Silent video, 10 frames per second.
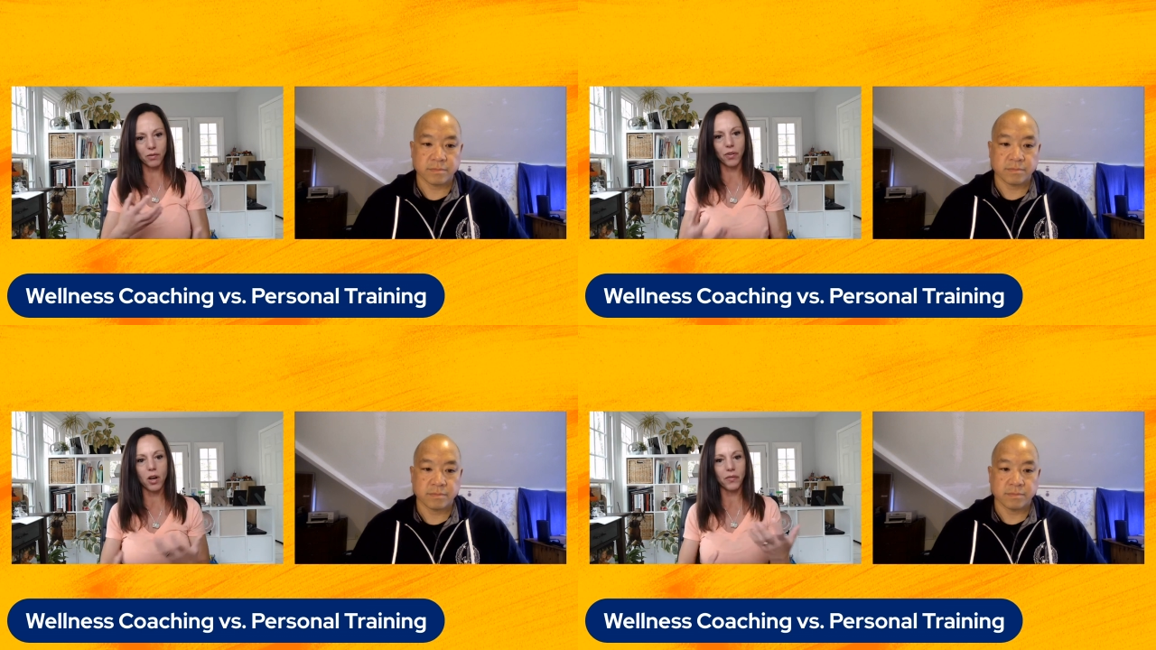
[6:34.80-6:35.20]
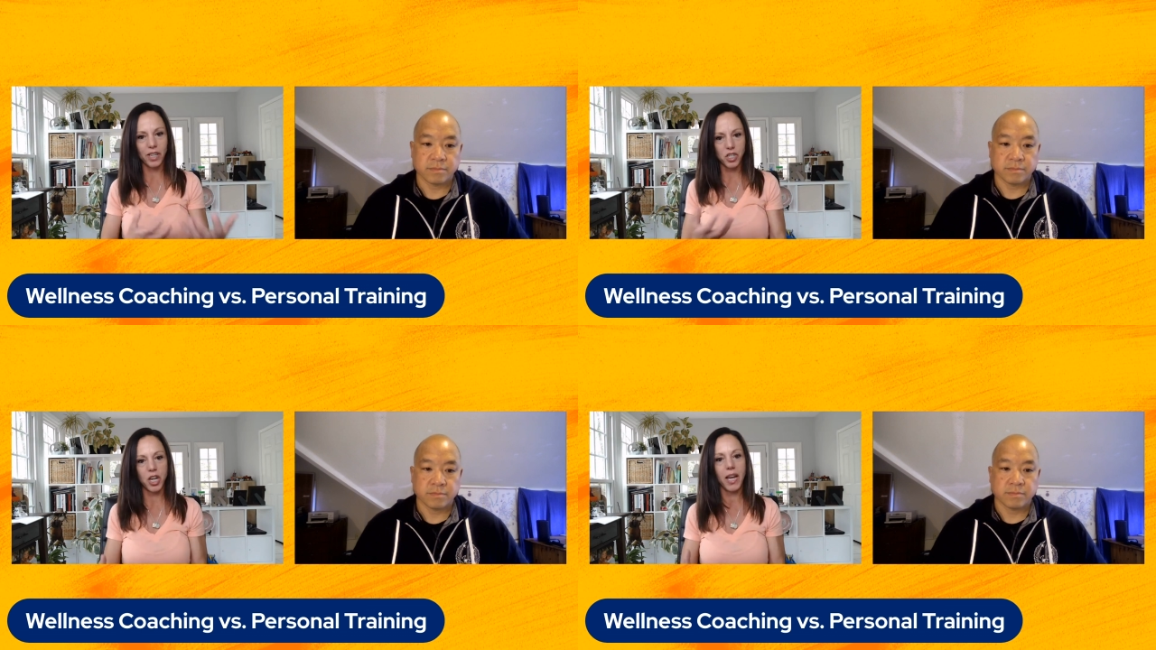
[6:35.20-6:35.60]

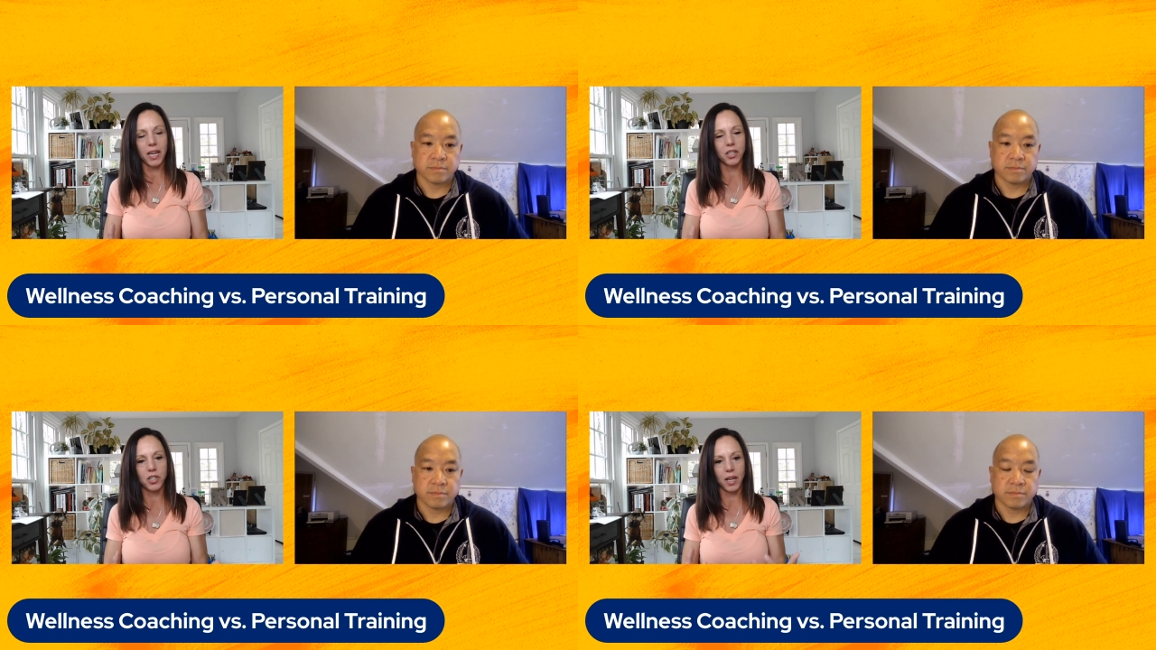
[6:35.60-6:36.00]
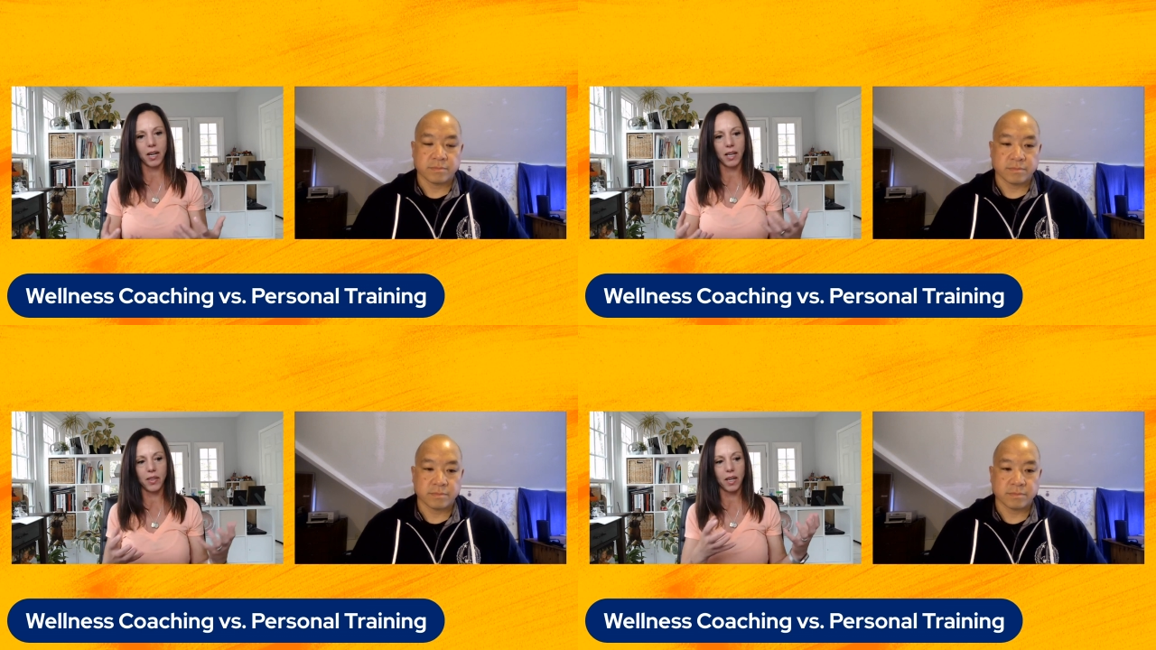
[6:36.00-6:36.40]
Speaker 1: revolving change and
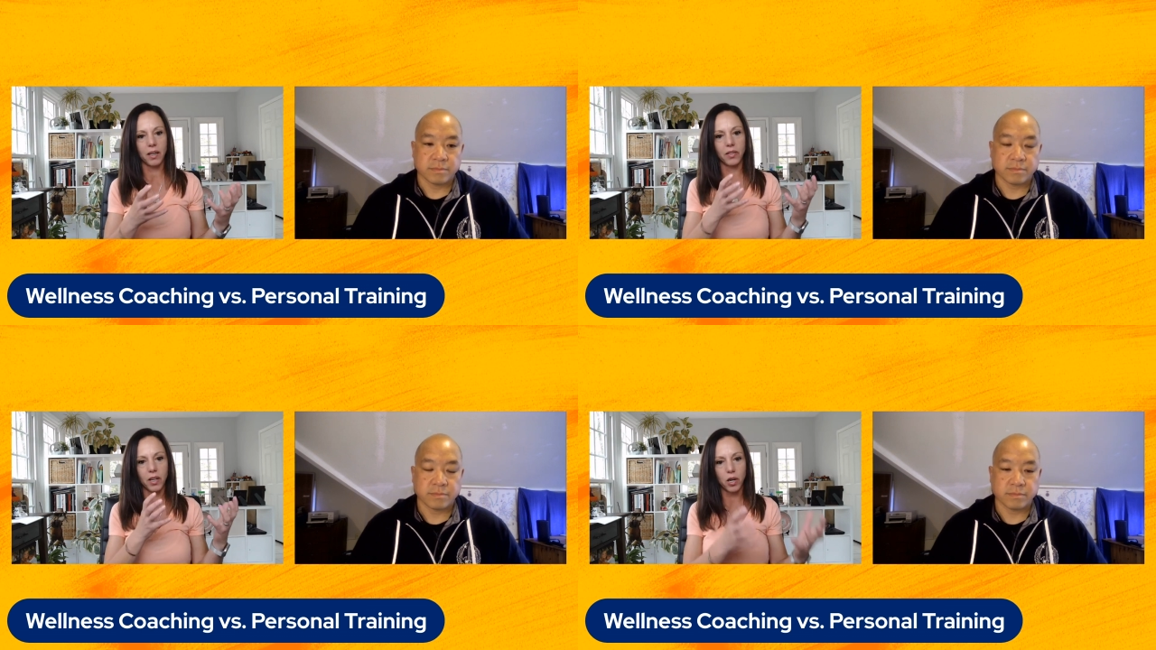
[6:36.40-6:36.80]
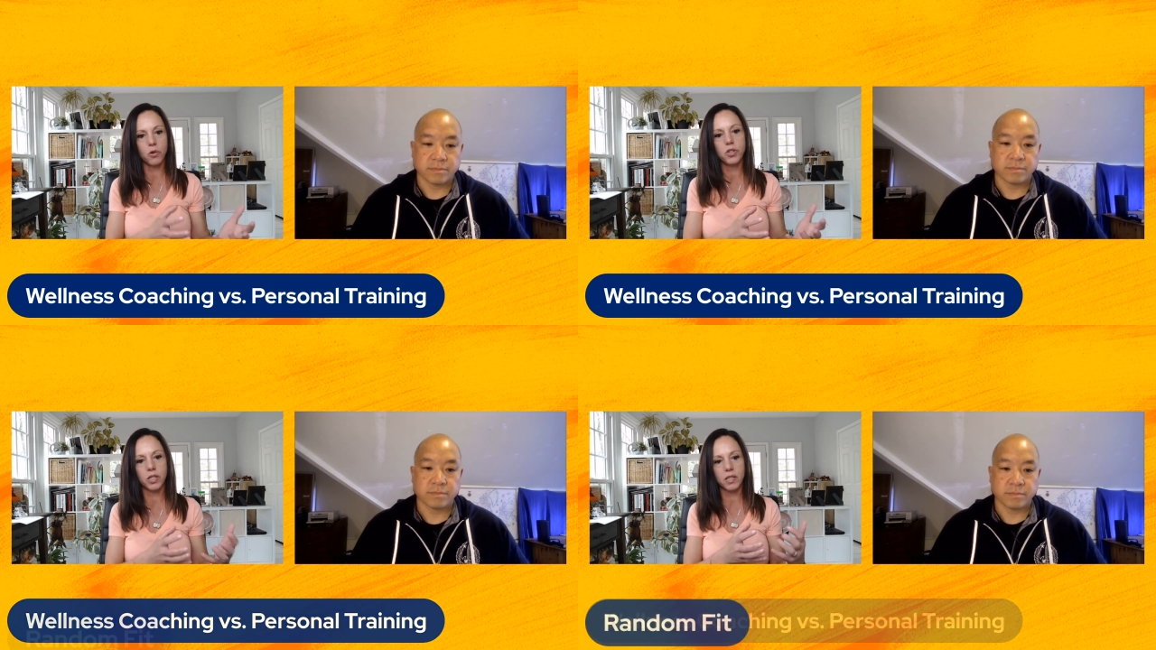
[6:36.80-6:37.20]
i think the
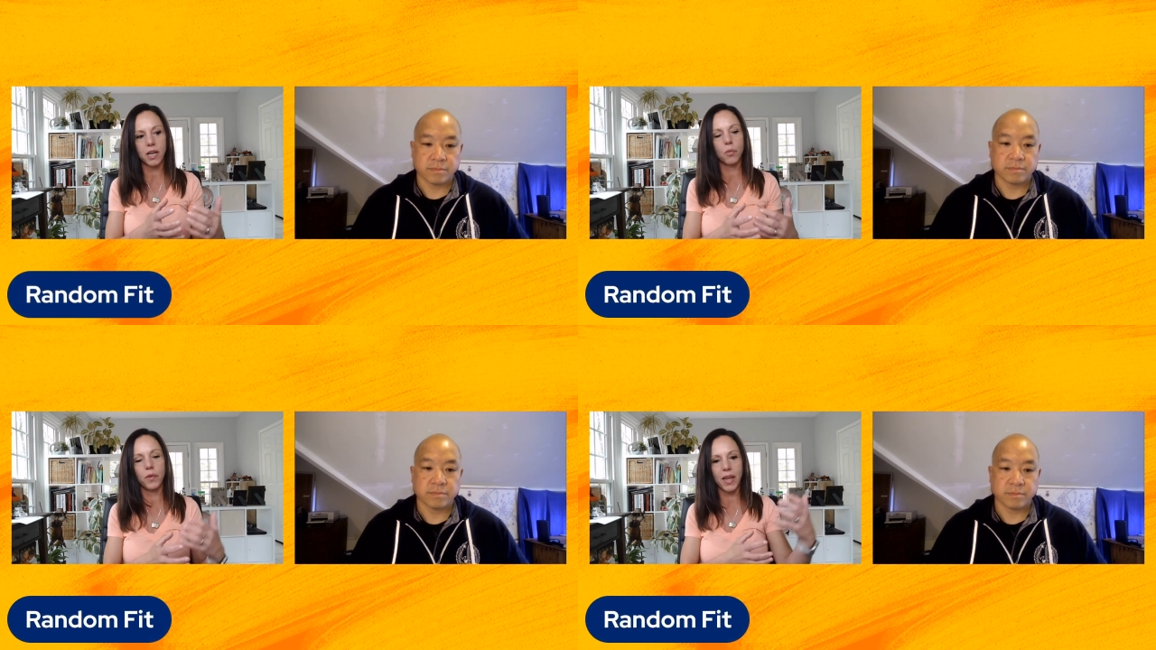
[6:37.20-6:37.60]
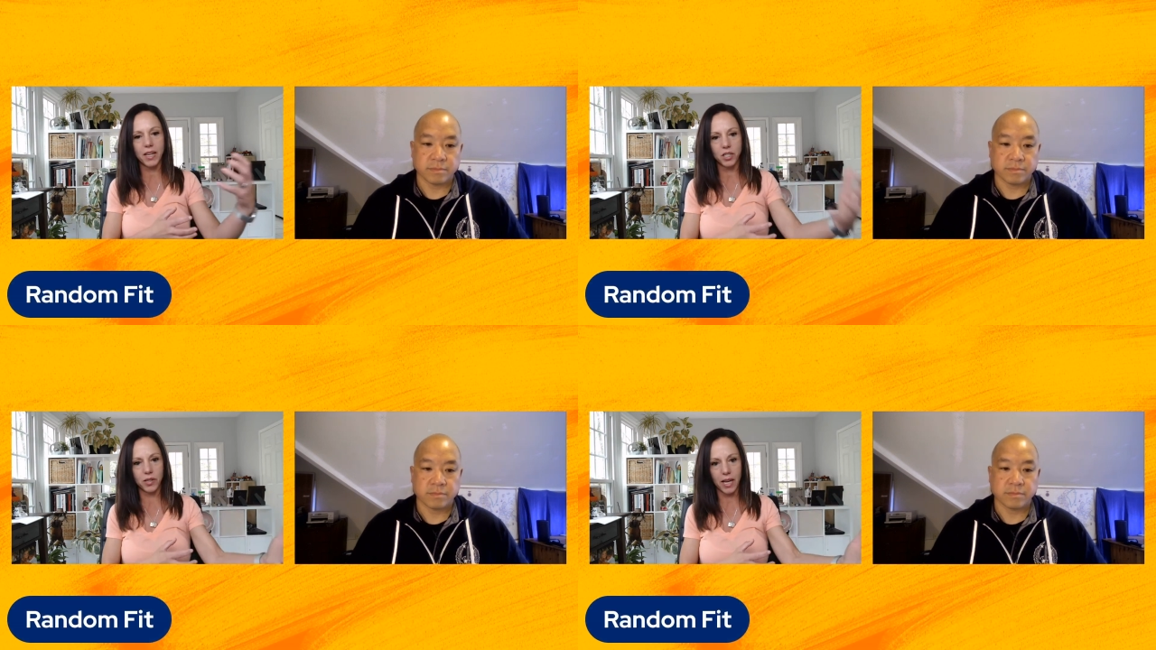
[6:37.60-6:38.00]
coaches help with
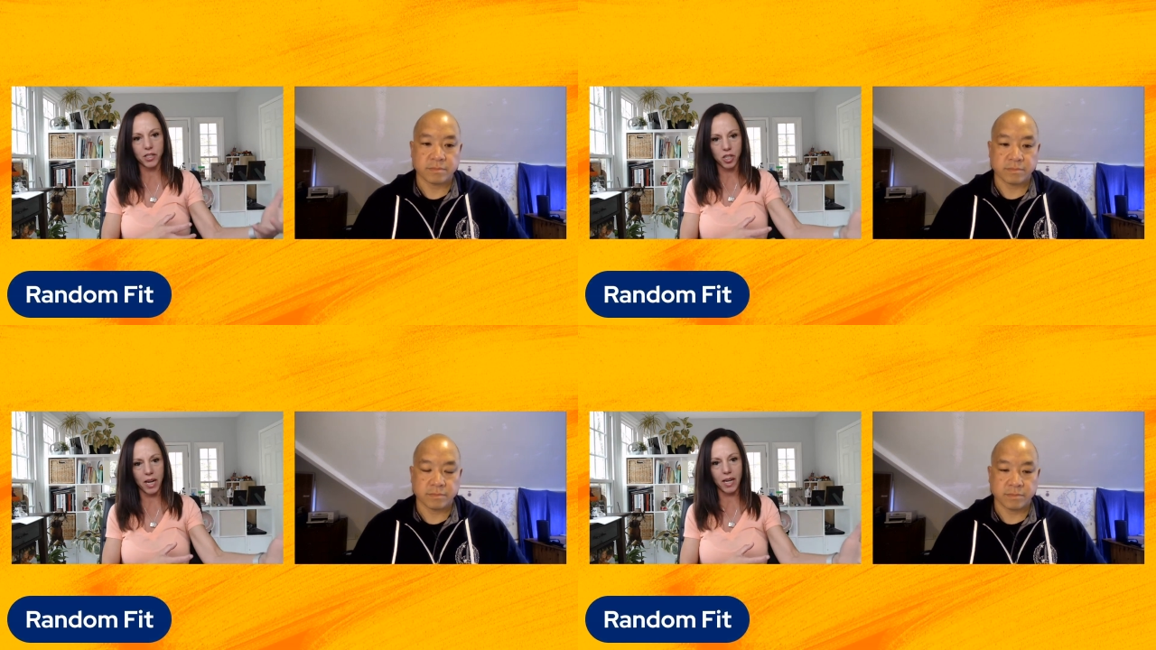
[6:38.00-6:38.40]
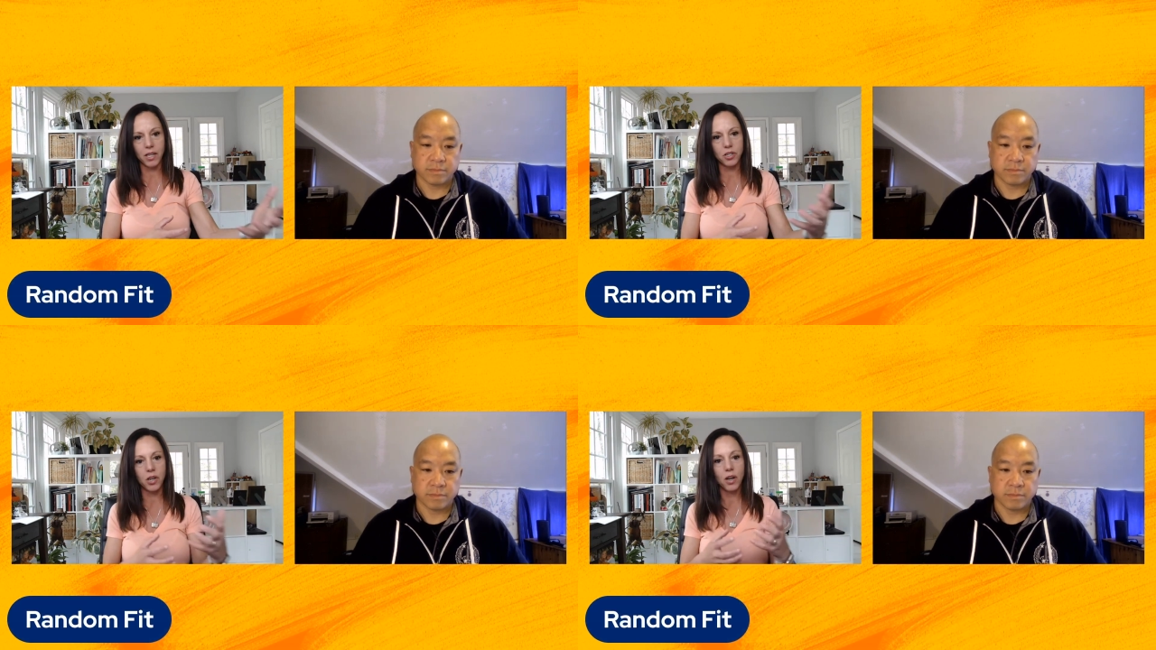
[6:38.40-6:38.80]
that that
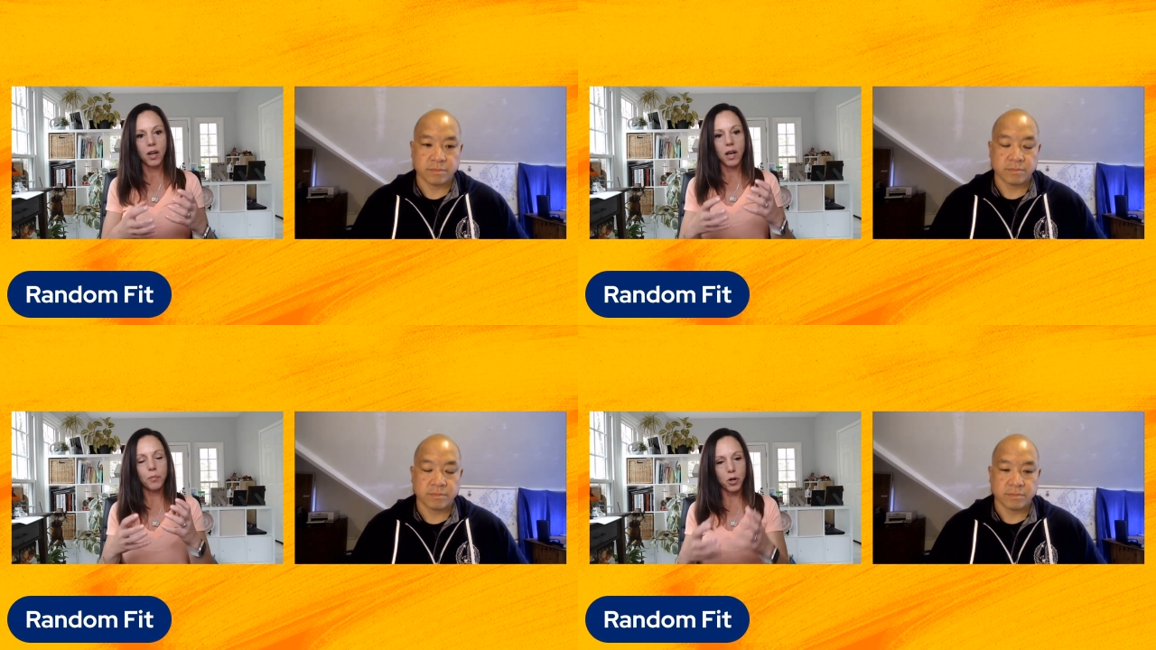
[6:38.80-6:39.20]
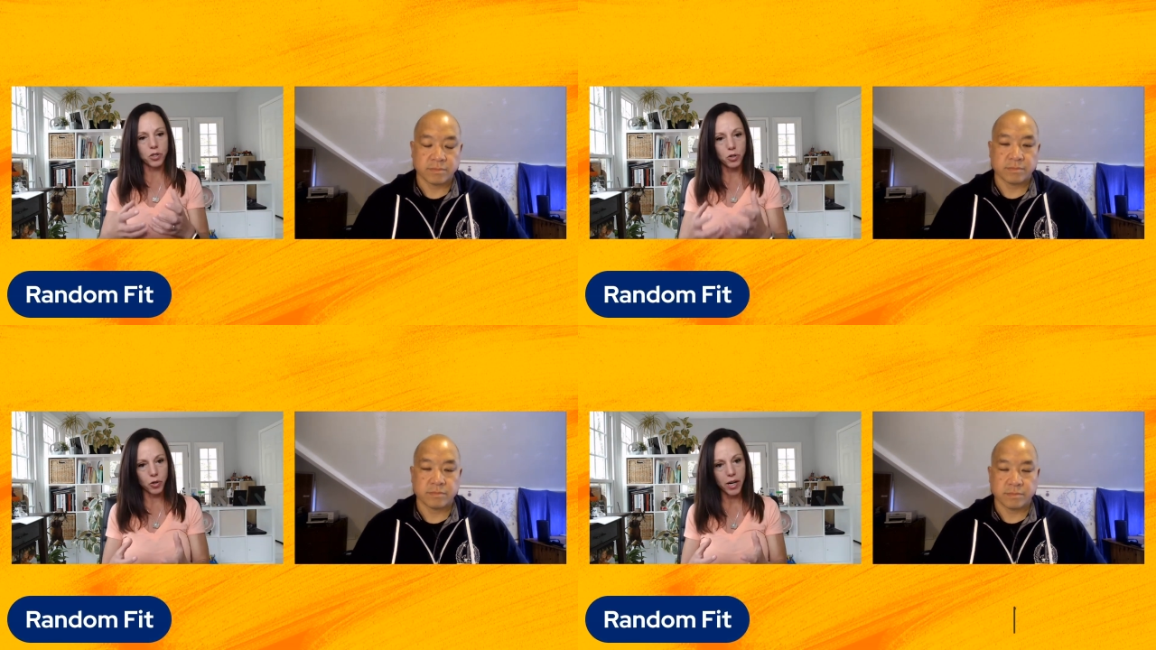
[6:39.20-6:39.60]
change
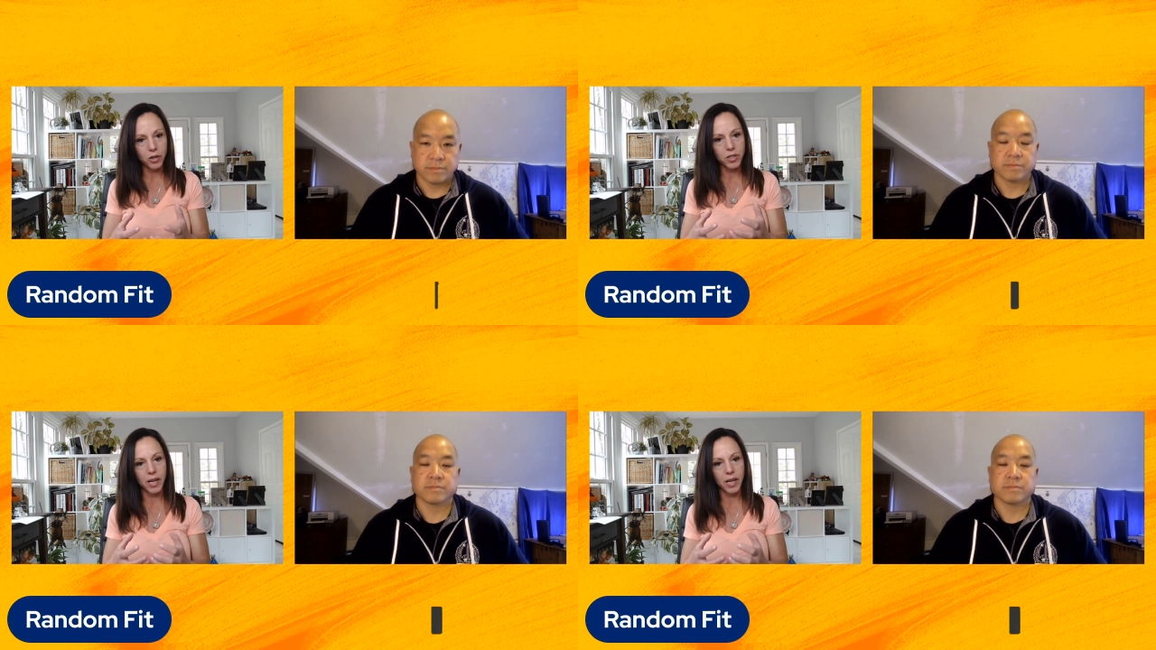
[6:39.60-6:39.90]
personal trainers